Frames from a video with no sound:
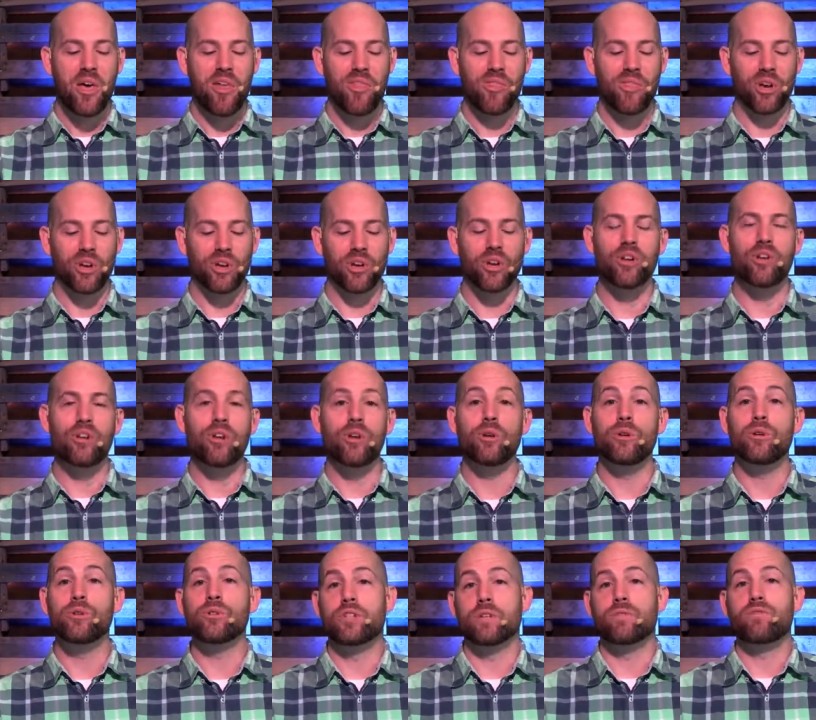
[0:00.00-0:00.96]
the good
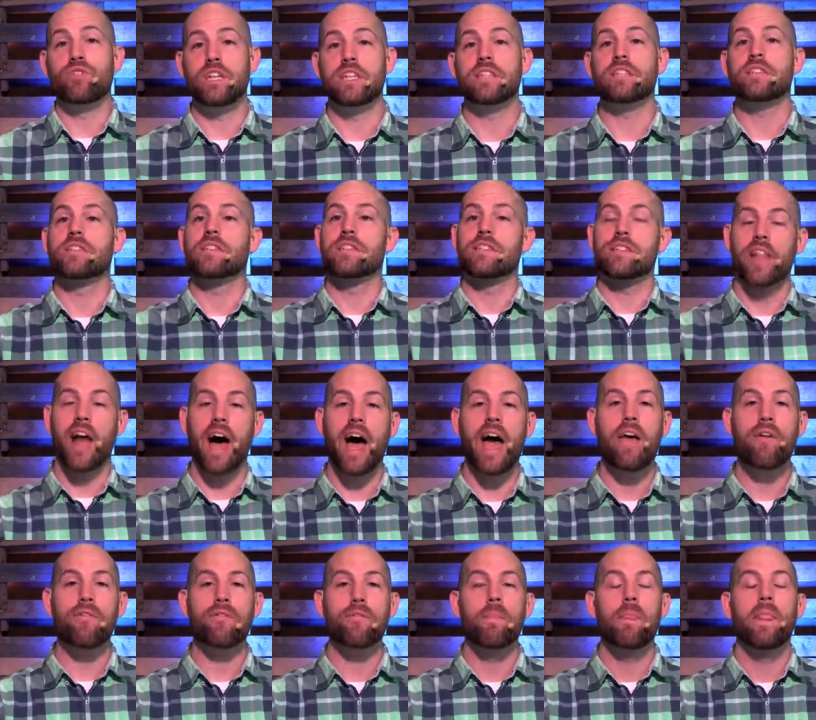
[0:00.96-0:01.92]
news of Jesus'
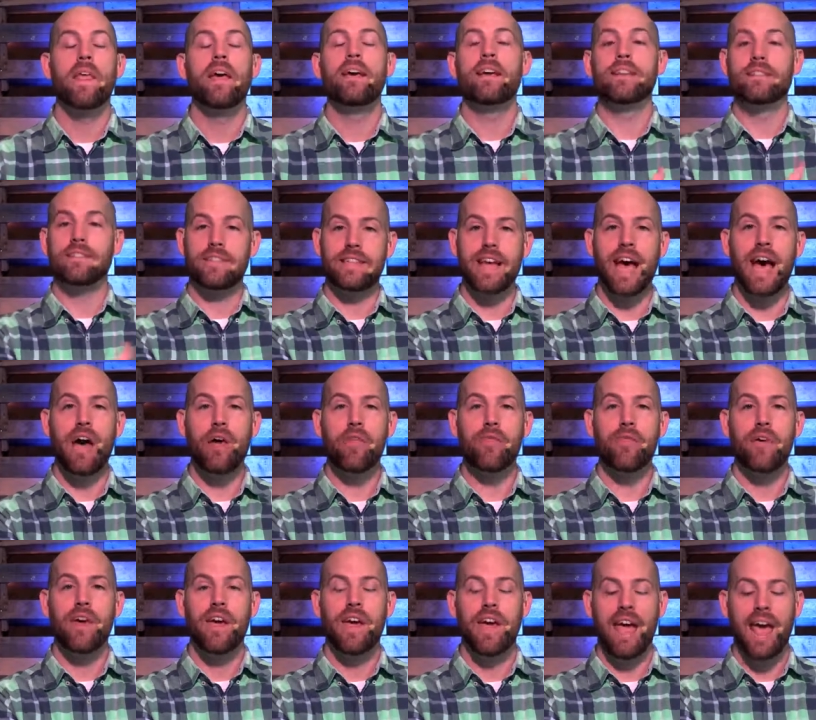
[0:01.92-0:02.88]
life, his
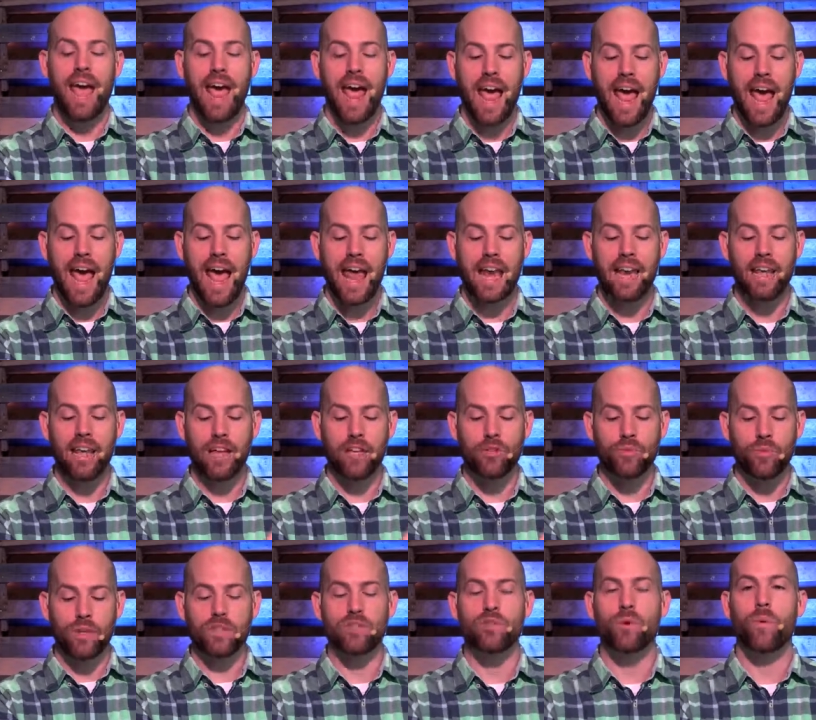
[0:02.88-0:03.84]
death, and
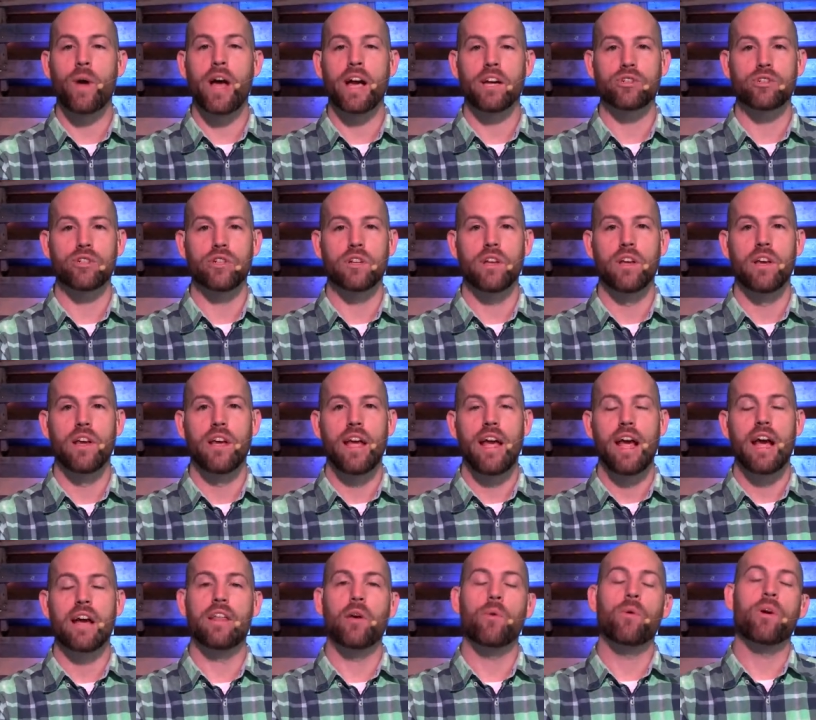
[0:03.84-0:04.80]
his resurrection.
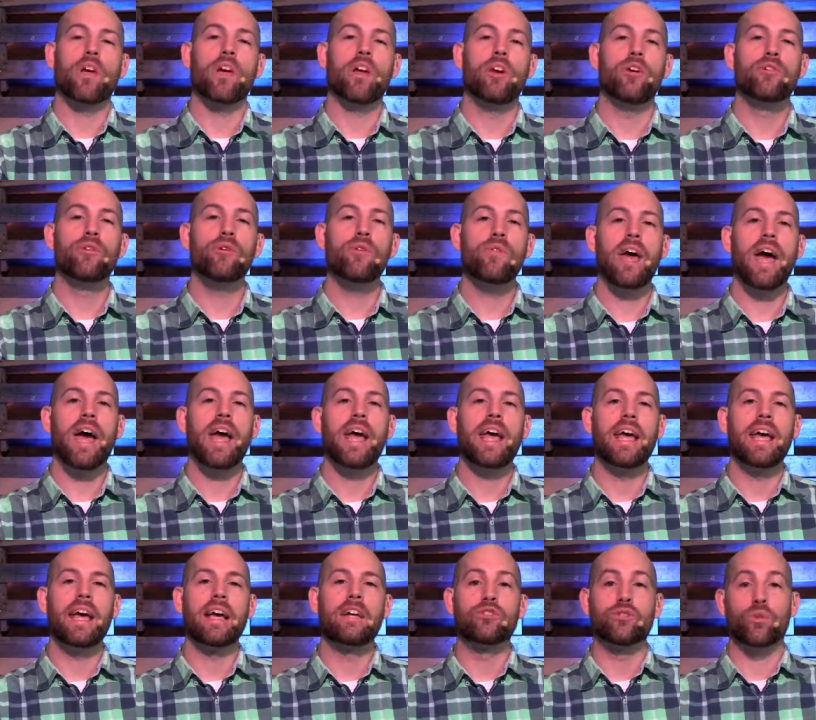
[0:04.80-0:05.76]
And they were going to do that
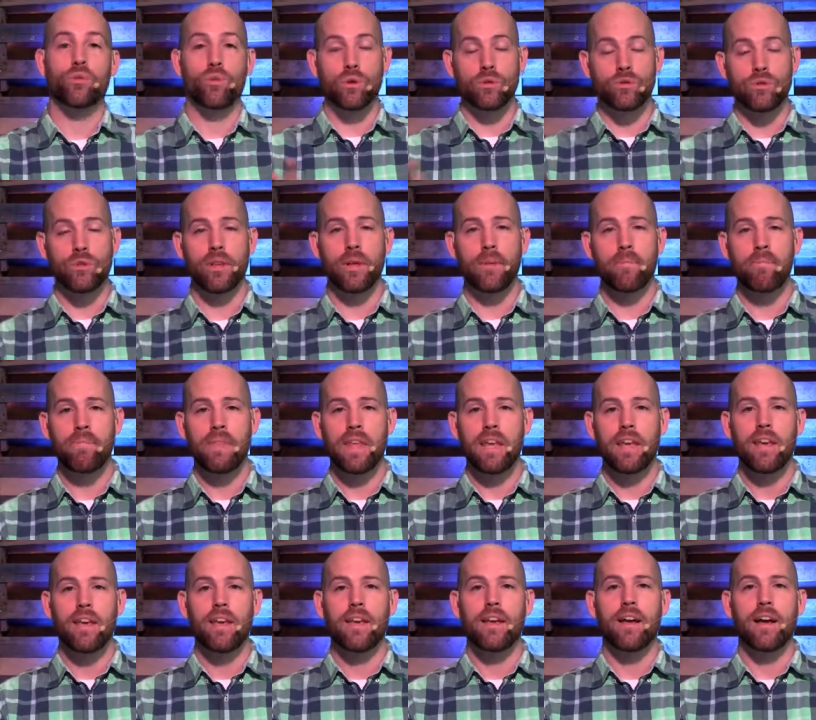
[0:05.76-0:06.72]
in Jerusalem,
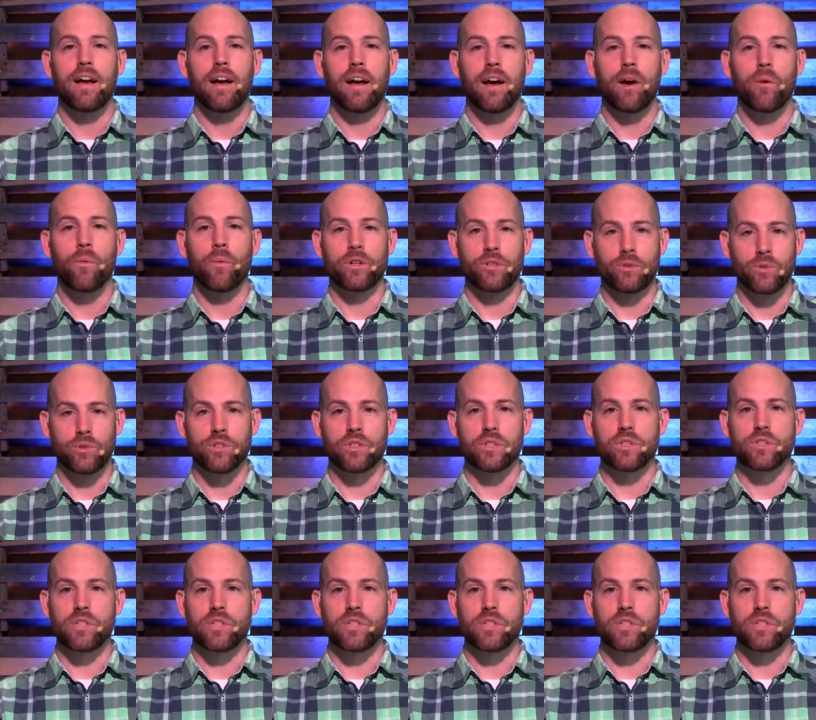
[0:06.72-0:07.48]
uh, which was the